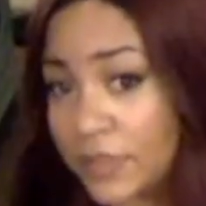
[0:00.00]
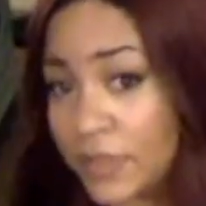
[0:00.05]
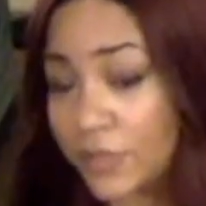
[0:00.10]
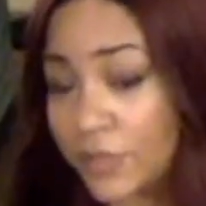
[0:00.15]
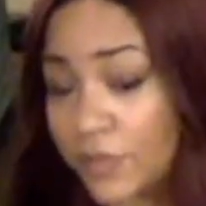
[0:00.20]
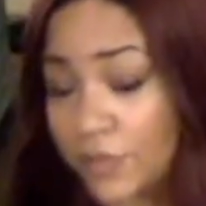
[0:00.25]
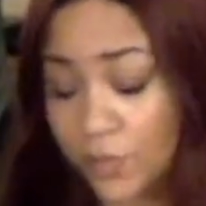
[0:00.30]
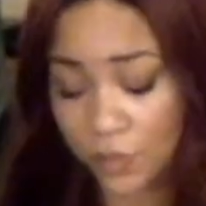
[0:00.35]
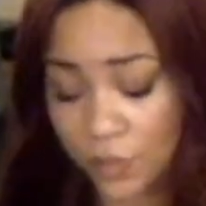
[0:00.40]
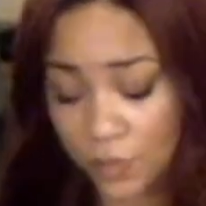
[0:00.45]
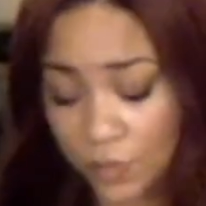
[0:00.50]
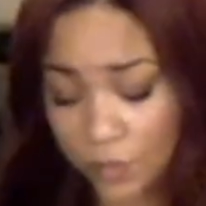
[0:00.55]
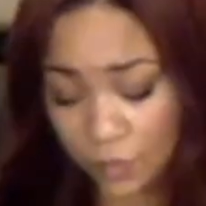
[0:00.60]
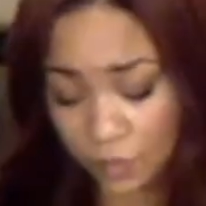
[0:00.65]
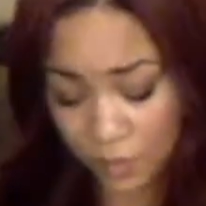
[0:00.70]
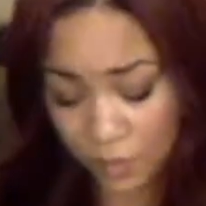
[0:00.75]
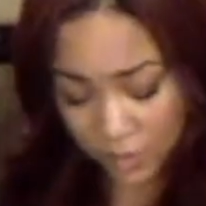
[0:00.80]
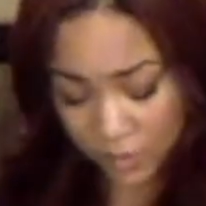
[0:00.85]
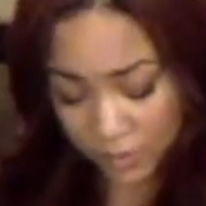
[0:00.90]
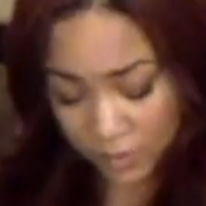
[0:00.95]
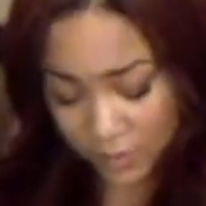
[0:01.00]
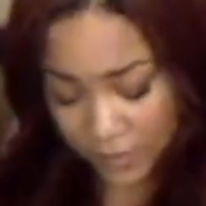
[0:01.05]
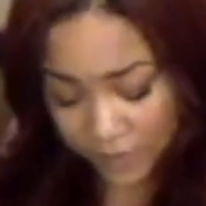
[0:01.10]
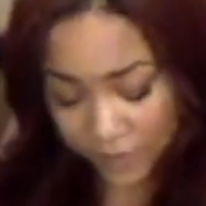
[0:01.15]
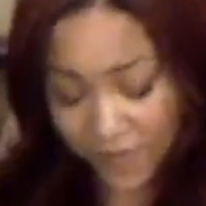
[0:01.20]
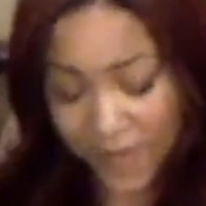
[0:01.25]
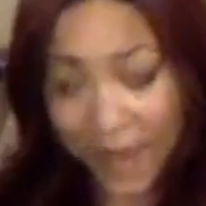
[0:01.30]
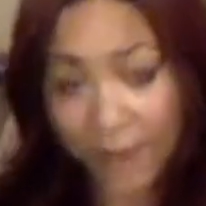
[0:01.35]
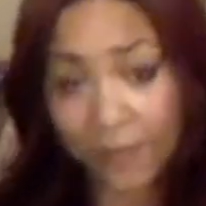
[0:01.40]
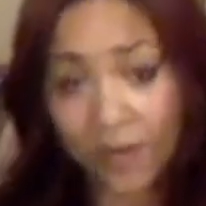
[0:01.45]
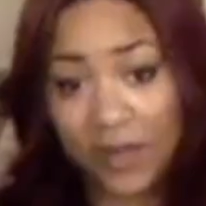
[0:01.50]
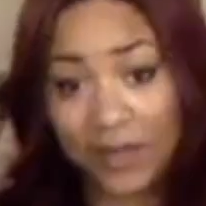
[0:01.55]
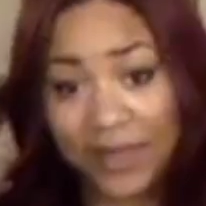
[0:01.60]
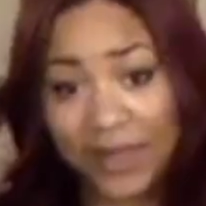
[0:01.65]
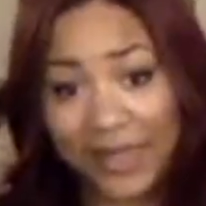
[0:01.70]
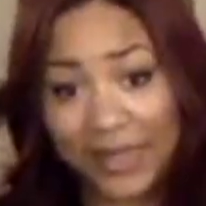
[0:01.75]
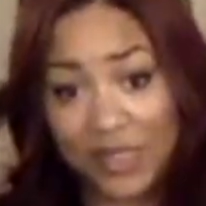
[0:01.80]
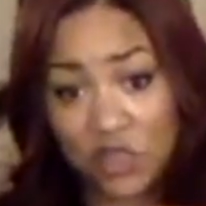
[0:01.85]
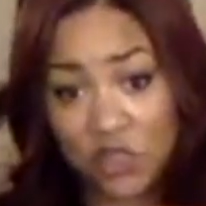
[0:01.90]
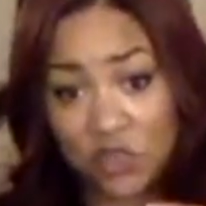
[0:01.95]
through the fabric,
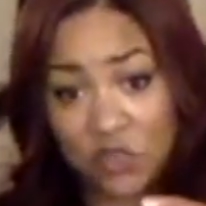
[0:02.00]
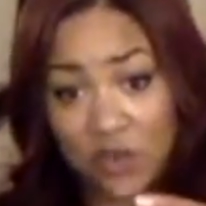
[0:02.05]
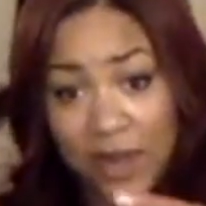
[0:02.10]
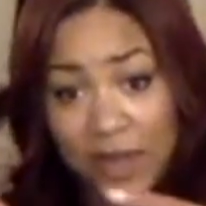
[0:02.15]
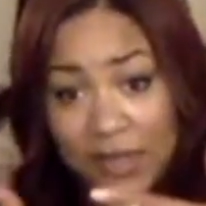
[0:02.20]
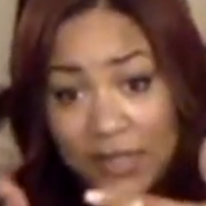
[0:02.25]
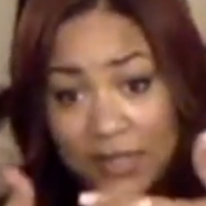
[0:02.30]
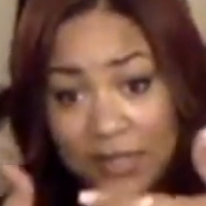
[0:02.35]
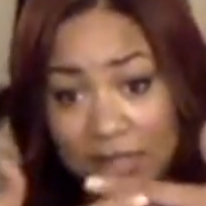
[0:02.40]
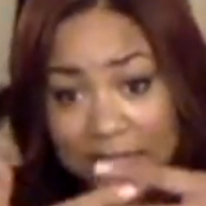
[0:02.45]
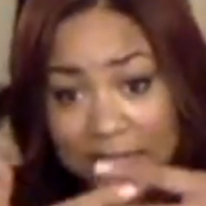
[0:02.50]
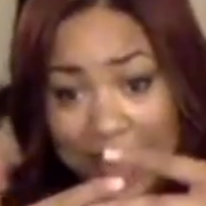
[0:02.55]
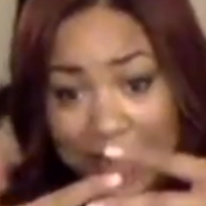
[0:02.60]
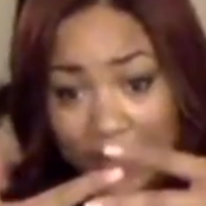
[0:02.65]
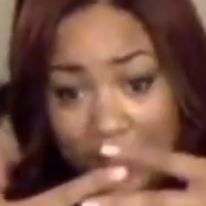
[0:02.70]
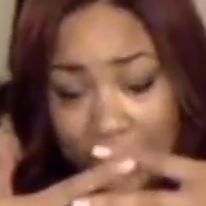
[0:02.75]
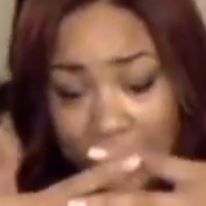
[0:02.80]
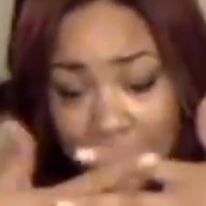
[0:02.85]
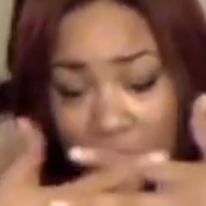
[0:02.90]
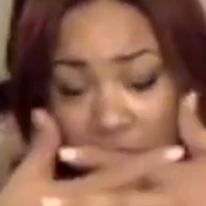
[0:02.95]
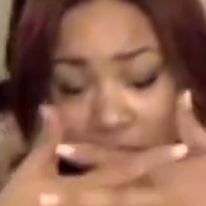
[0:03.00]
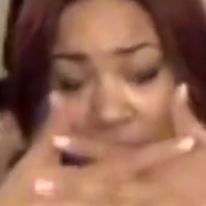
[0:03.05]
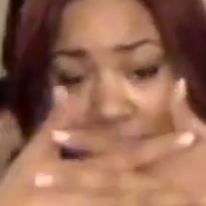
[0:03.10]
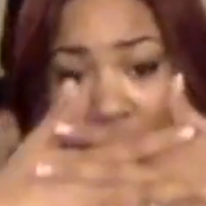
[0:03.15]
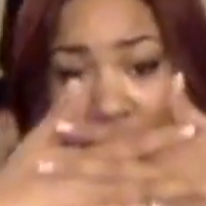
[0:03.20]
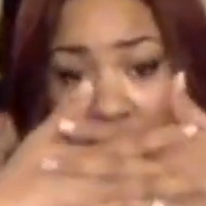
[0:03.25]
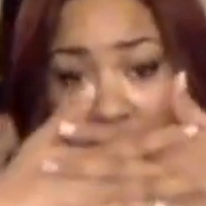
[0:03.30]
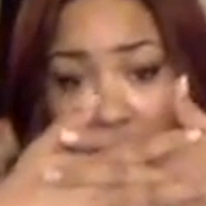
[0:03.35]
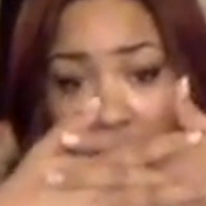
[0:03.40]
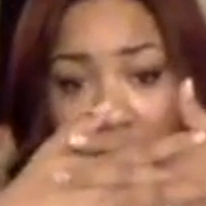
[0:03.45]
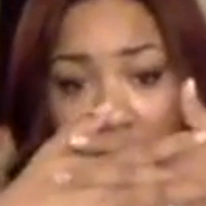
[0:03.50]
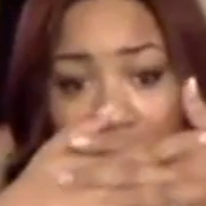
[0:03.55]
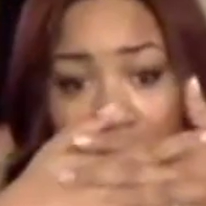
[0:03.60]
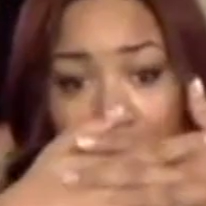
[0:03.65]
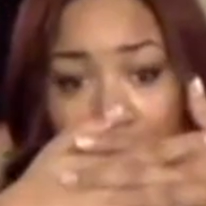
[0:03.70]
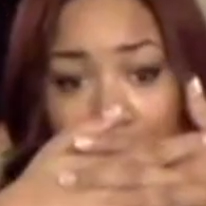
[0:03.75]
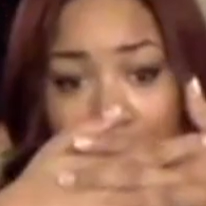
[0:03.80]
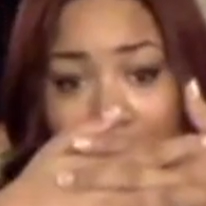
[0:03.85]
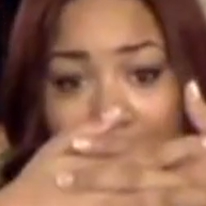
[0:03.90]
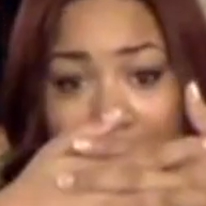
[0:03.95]
like it's stretched and now the threads
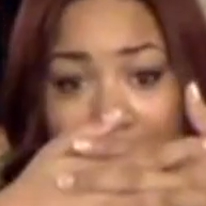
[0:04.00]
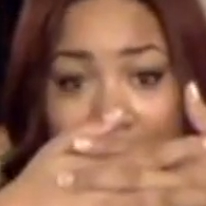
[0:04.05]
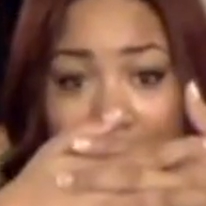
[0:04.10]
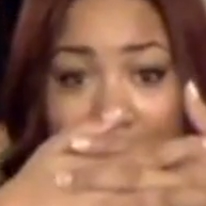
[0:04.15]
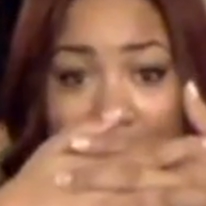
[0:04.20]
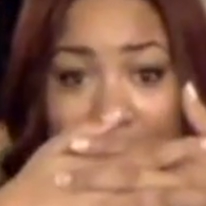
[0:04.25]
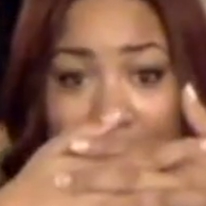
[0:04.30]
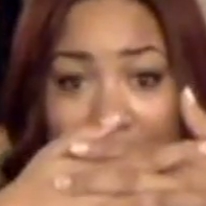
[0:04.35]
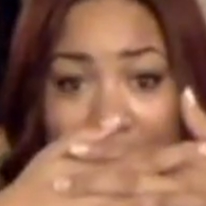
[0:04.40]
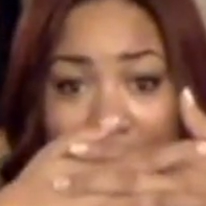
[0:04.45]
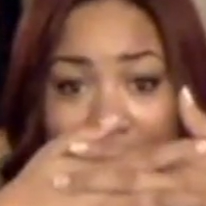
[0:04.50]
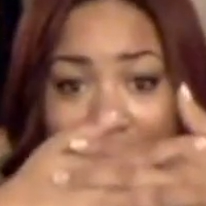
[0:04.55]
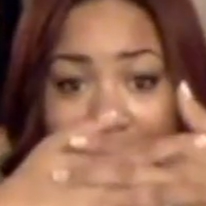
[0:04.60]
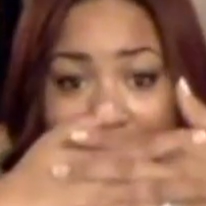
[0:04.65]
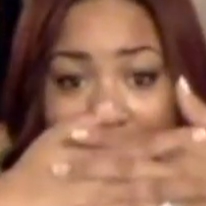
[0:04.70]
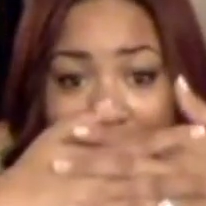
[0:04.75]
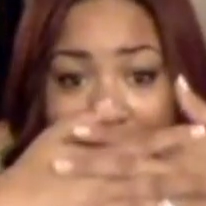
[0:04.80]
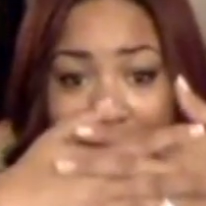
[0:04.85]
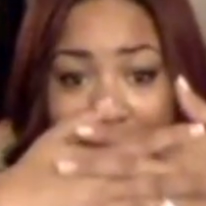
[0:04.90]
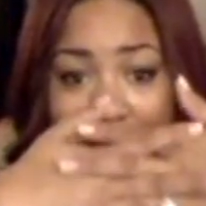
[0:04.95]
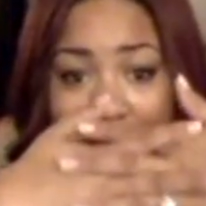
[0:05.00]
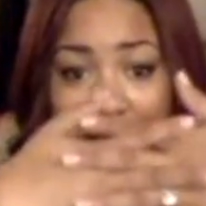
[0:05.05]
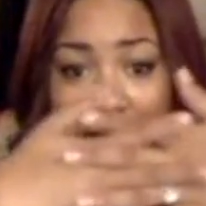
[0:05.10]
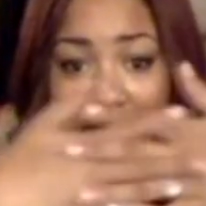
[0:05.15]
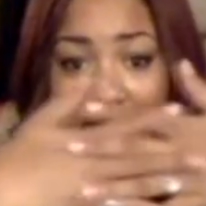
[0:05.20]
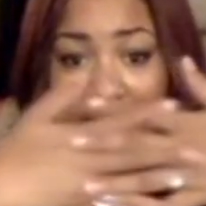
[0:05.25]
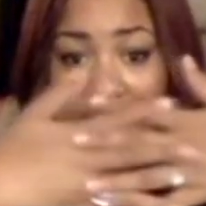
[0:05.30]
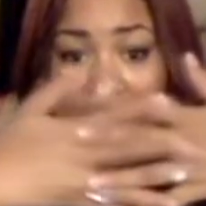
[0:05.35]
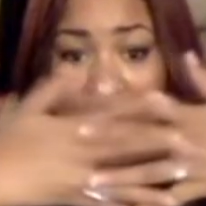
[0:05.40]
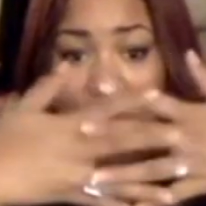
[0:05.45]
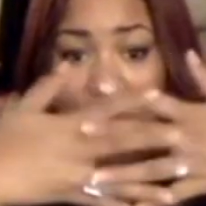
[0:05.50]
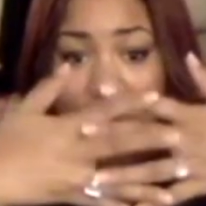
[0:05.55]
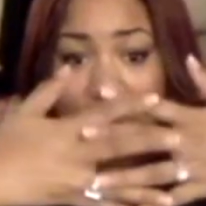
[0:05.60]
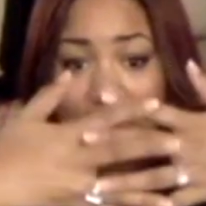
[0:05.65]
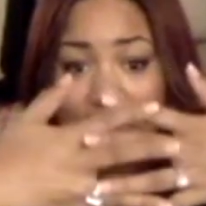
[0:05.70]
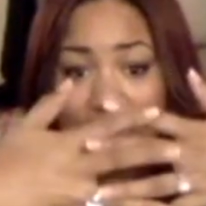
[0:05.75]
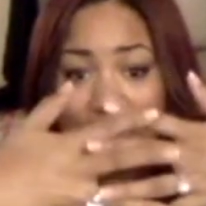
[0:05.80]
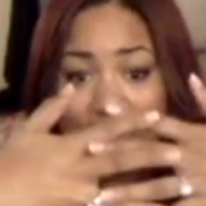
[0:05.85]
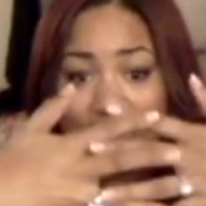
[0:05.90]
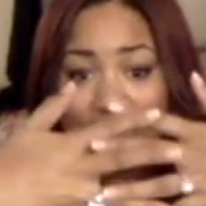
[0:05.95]
were like tight like this or like spreading
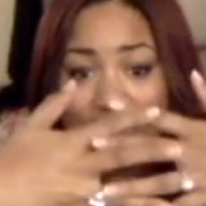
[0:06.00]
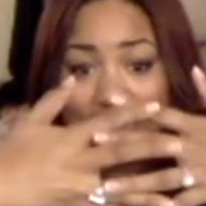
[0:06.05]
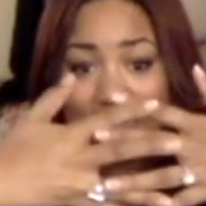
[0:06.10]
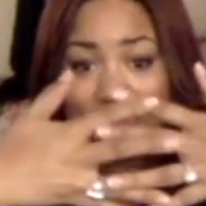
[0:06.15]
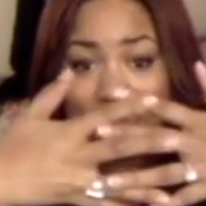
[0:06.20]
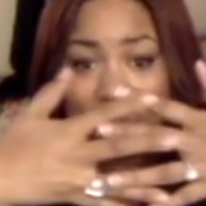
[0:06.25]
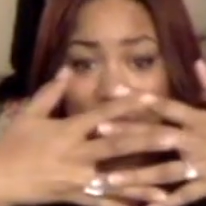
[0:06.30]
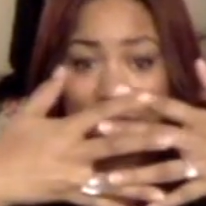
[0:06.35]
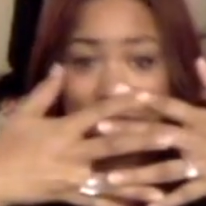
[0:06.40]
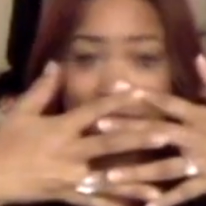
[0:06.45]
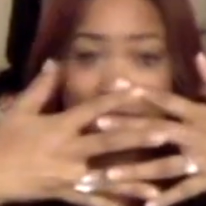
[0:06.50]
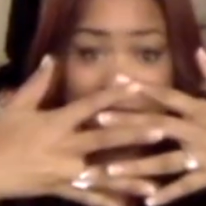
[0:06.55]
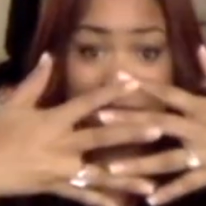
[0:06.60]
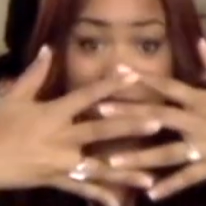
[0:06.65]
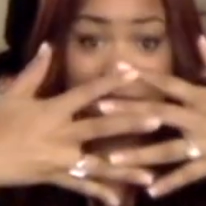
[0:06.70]
like this because the